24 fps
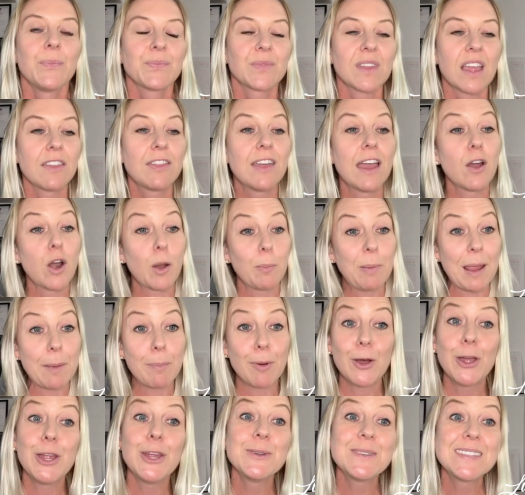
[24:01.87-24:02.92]
are people
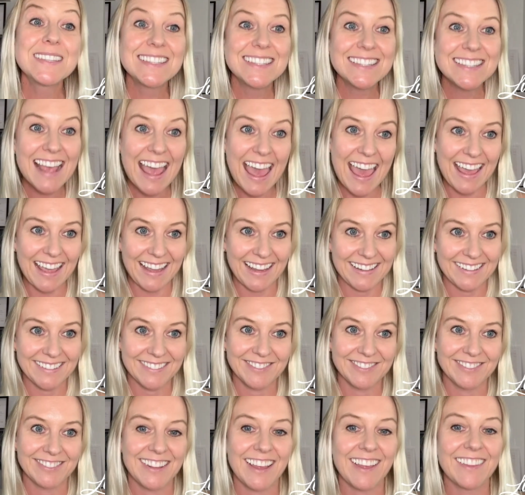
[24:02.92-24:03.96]
who say
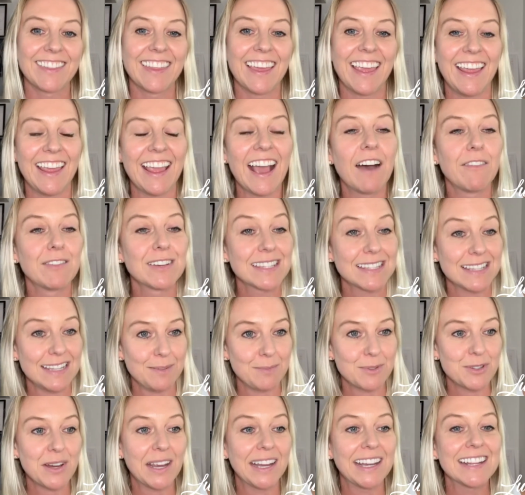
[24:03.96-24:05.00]
that they have a sleep
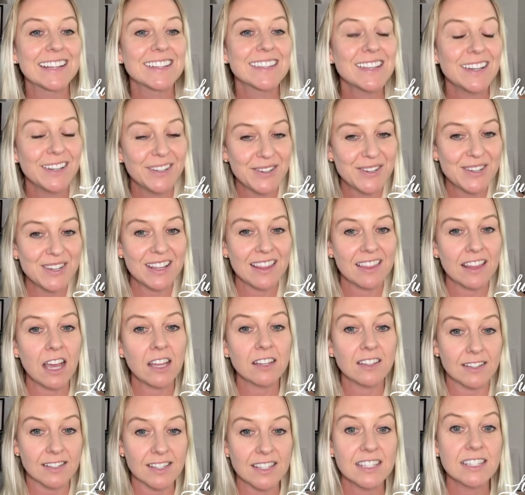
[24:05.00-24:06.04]
training solution that
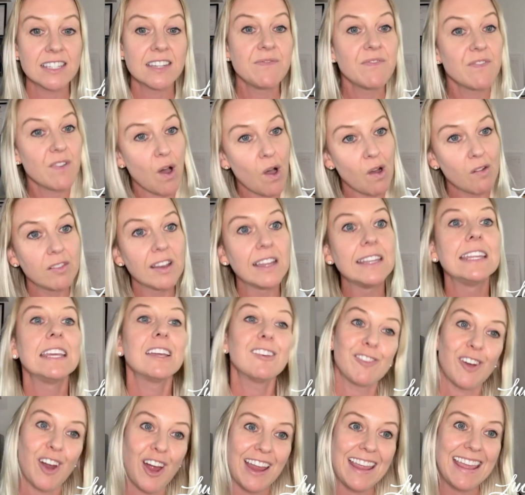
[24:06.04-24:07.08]
doesn't involve any
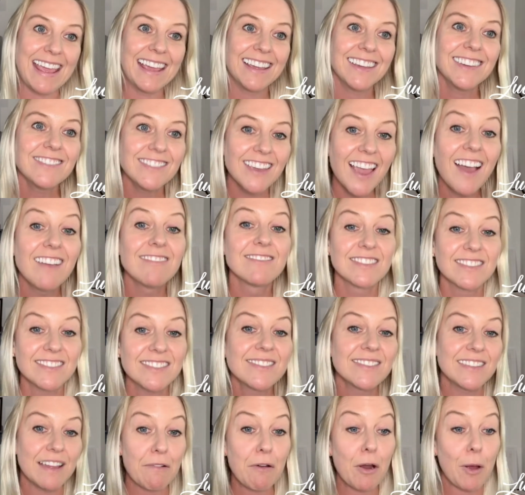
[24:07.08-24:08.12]
crying. Yes,
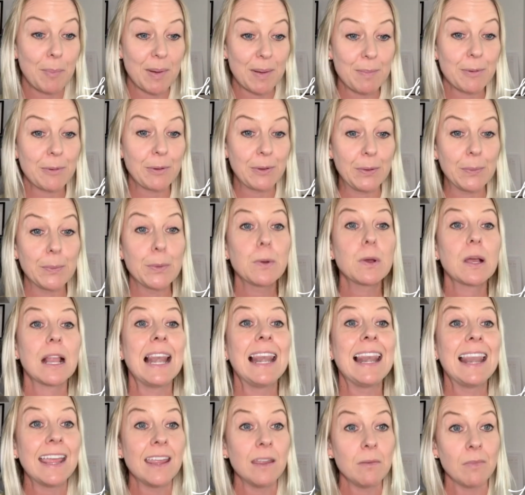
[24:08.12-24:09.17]
there are people who will
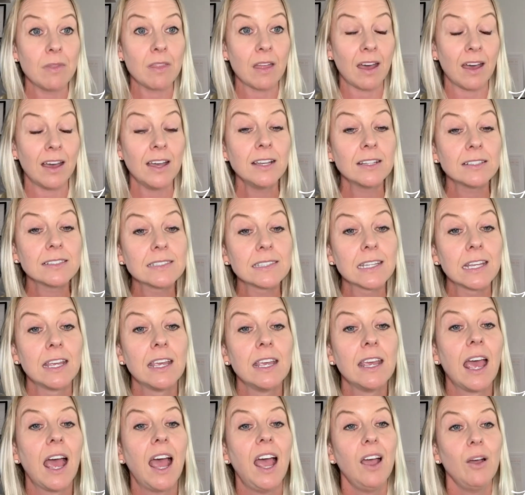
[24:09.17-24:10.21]
claim that.
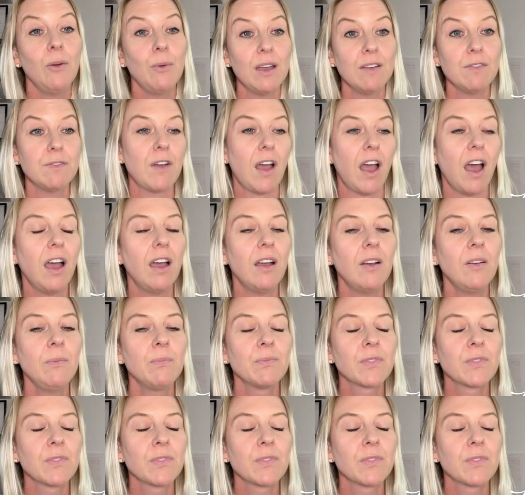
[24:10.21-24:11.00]
However,